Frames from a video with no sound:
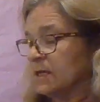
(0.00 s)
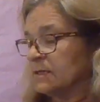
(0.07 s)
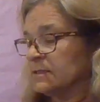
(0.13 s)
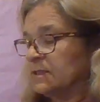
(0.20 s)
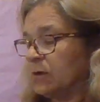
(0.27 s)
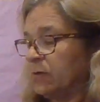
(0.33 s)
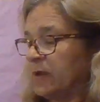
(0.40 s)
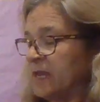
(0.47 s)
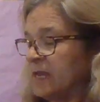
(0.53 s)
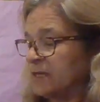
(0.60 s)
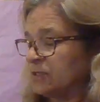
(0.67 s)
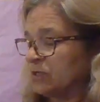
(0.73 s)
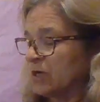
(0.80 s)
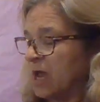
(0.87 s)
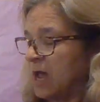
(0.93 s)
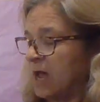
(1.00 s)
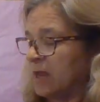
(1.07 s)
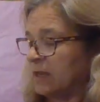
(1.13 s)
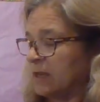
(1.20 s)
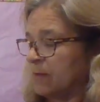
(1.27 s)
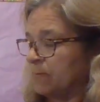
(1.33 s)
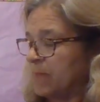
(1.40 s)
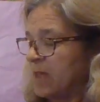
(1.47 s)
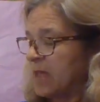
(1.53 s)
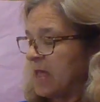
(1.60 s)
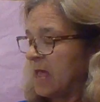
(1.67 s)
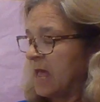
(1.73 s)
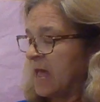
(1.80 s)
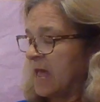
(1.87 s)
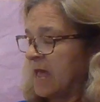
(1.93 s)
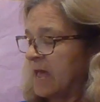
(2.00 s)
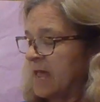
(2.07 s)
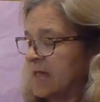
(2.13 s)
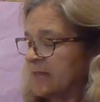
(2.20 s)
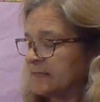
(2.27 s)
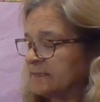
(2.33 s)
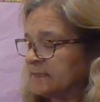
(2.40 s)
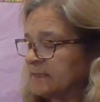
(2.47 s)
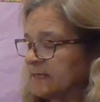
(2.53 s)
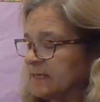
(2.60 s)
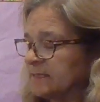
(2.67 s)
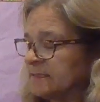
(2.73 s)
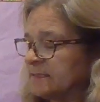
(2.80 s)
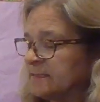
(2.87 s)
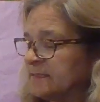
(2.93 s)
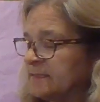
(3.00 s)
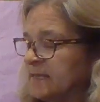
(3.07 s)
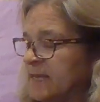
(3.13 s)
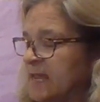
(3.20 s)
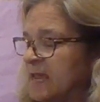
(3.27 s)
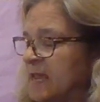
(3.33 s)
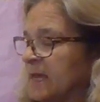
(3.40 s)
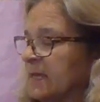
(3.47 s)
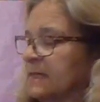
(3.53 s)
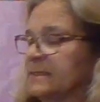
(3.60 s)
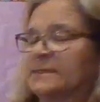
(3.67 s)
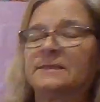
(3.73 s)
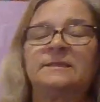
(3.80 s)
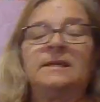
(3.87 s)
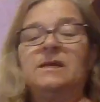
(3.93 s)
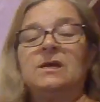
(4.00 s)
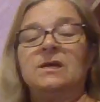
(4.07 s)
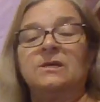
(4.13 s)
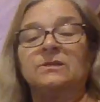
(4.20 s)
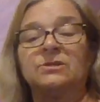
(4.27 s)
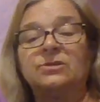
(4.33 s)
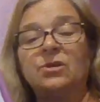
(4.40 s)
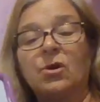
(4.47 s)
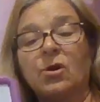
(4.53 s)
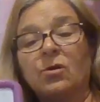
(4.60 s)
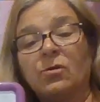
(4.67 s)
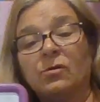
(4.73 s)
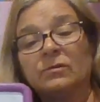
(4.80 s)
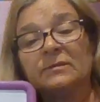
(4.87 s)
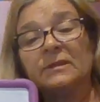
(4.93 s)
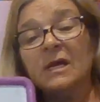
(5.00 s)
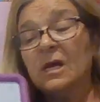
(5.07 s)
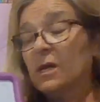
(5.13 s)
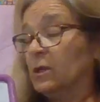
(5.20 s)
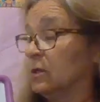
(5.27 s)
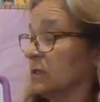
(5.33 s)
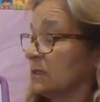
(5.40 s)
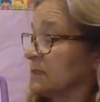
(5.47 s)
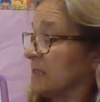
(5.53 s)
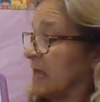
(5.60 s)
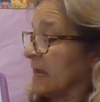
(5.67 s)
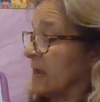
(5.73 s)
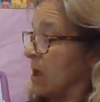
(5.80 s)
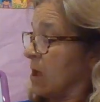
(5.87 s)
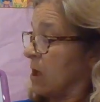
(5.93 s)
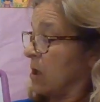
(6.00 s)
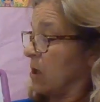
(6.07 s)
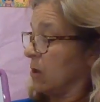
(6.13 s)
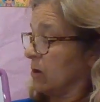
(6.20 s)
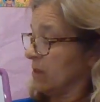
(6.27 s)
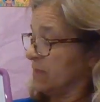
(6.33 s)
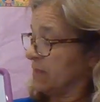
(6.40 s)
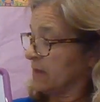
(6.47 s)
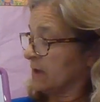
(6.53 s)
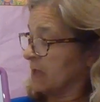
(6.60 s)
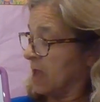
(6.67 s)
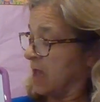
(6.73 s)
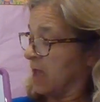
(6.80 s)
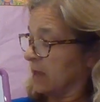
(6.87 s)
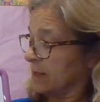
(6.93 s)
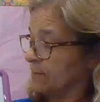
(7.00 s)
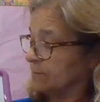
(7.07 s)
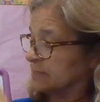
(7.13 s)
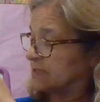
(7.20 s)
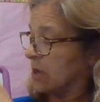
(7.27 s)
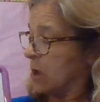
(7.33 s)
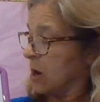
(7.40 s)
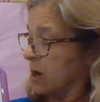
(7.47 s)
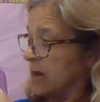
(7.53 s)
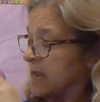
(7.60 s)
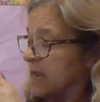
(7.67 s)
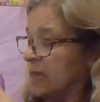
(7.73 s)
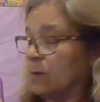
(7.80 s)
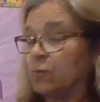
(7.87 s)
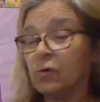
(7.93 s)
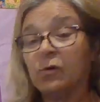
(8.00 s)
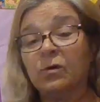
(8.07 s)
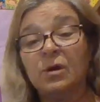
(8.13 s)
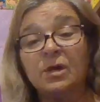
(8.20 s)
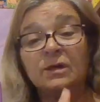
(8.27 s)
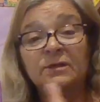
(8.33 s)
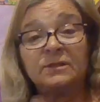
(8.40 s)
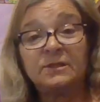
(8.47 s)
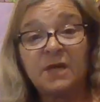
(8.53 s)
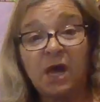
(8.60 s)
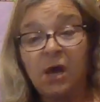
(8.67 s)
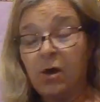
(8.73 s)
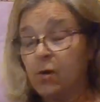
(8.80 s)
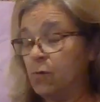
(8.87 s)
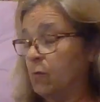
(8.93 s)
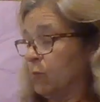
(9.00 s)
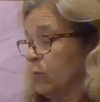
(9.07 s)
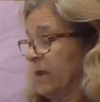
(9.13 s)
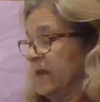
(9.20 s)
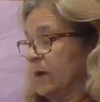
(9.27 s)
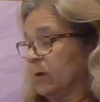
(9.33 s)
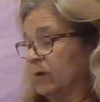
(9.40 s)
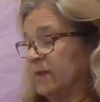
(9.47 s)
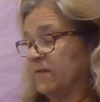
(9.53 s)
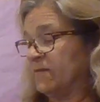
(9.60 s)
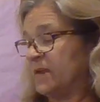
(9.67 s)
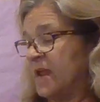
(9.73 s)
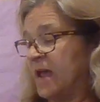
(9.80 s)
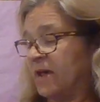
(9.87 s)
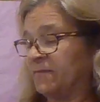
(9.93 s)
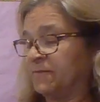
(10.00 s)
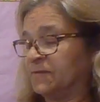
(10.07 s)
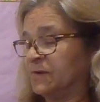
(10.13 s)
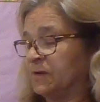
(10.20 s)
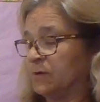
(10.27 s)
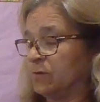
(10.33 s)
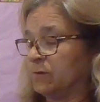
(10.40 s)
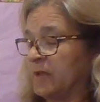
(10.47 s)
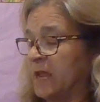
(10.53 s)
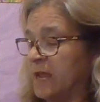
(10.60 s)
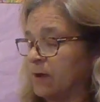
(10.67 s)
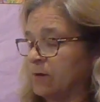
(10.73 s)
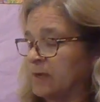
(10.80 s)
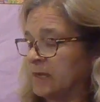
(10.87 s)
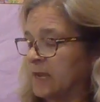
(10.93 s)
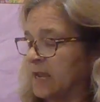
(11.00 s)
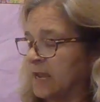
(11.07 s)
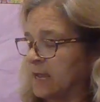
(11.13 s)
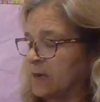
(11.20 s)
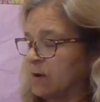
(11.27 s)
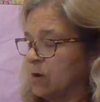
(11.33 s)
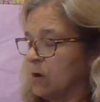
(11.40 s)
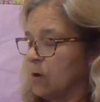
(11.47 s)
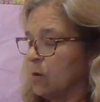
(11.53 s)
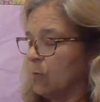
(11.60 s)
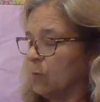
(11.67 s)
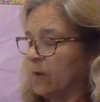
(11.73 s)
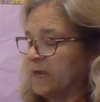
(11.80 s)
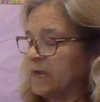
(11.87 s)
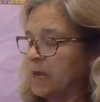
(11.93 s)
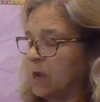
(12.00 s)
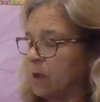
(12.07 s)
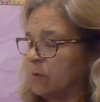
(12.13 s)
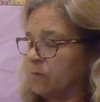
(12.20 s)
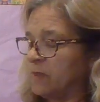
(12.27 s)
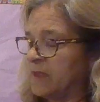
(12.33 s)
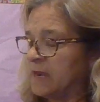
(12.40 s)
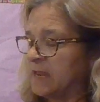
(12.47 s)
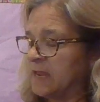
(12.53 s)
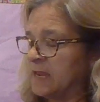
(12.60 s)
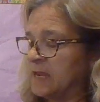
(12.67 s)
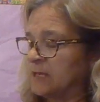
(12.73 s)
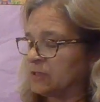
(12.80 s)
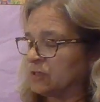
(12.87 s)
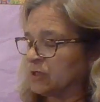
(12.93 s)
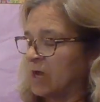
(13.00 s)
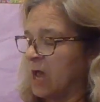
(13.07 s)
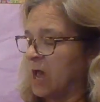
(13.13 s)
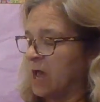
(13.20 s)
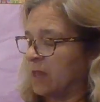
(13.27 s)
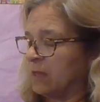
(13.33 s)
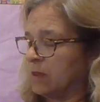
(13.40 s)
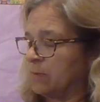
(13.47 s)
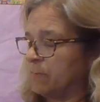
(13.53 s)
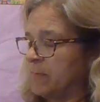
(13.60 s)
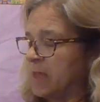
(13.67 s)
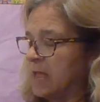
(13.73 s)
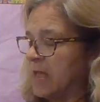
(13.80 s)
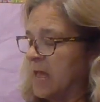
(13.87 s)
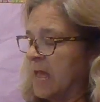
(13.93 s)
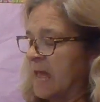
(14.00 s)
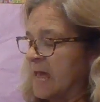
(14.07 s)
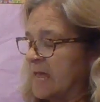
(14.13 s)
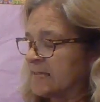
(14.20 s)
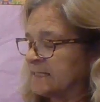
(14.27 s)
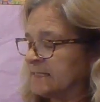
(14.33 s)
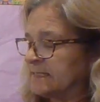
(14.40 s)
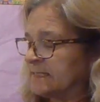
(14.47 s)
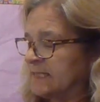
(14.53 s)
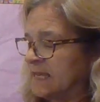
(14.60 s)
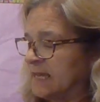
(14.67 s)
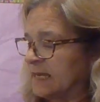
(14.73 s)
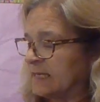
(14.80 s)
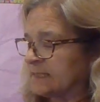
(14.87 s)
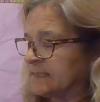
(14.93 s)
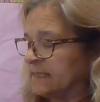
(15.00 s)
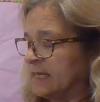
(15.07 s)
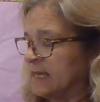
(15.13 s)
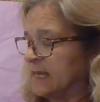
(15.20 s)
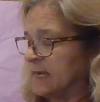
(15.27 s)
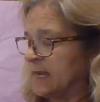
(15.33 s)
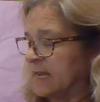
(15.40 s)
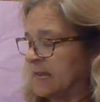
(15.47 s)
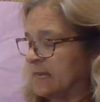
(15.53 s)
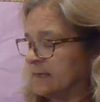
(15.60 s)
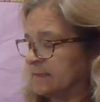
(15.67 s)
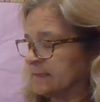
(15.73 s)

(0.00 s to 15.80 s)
So each column has 6 circles. Looks like all of the columns are equal, so we don't even have to count again. We know that each column has 6 in it.